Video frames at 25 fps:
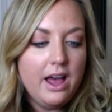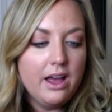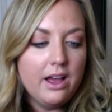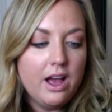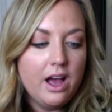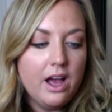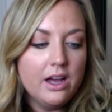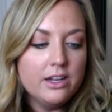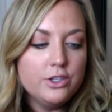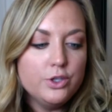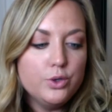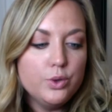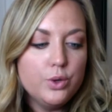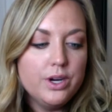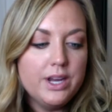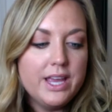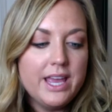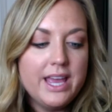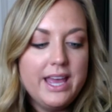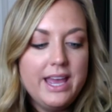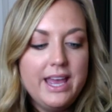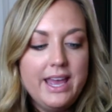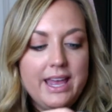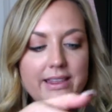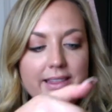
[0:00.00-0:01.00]
contour
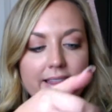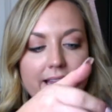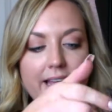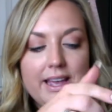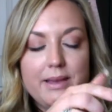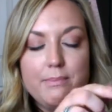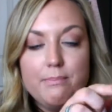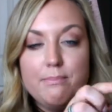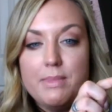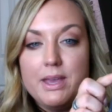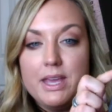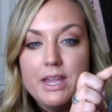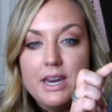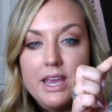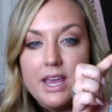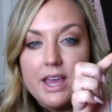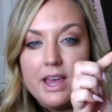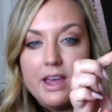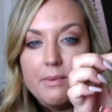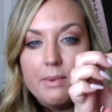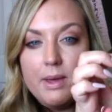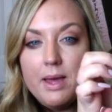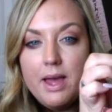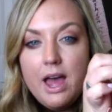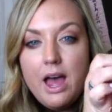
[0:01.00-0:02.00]
kit in light
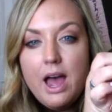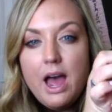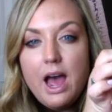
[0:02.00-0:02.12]
medium.